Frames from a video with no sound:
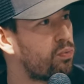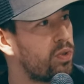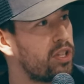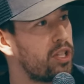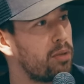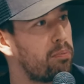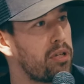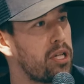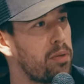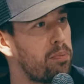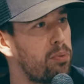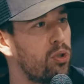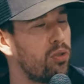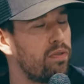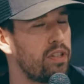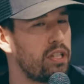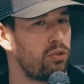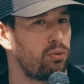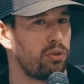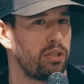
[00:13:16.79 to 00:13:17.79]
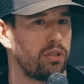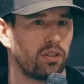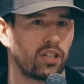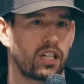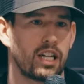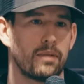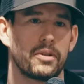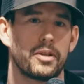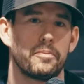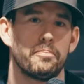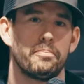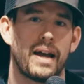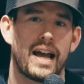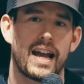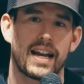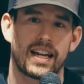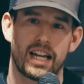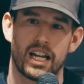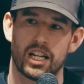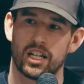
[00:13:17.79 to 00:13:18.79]
when the people of Israel are coming
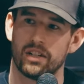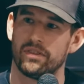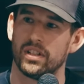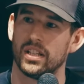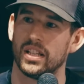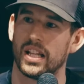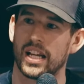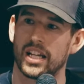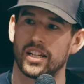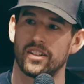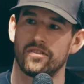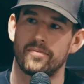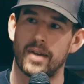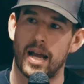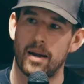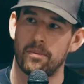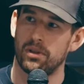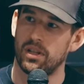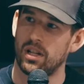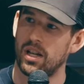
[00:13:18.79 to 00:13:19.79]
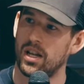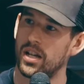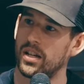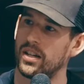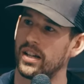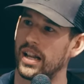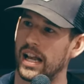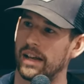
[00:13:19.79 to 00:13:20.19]
back out of the land of Babylon